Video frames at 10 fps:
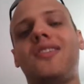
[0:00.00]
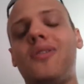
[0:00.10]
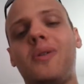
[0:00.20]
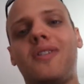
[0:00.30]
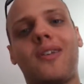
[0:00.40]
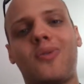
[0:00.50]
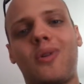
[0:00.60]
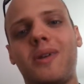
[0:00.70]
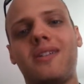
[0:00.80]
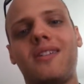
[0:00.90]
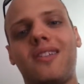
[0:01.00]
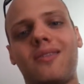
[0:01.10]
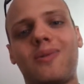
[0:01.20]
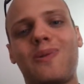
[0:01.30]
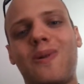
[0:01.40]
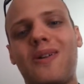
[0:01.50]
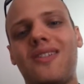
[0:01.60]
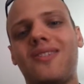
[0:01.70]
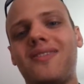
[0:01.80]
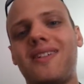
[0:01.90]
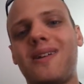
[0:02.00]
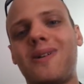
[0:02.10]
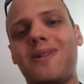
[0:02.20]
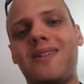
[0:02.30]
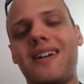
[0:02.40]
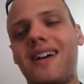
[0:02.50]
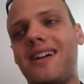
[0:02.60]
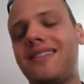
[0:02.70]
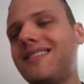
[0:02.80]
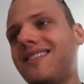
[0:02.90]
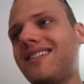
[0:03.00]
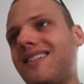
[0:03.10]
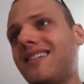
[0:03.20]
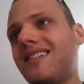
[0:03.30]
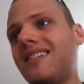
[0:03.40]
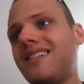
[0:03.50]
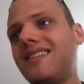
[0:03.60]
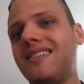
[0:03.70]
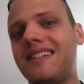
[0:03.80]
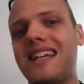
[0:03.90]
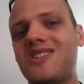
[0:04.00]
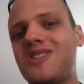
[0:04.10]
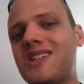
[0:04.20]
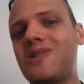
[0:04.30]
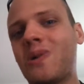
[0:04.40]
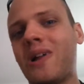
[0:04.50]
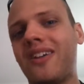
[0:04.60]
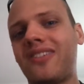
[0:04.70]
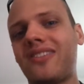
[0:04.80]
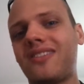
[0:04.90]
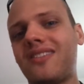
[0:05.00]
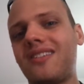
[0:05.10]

doing this for me. It's recording this video, and in HD, no less.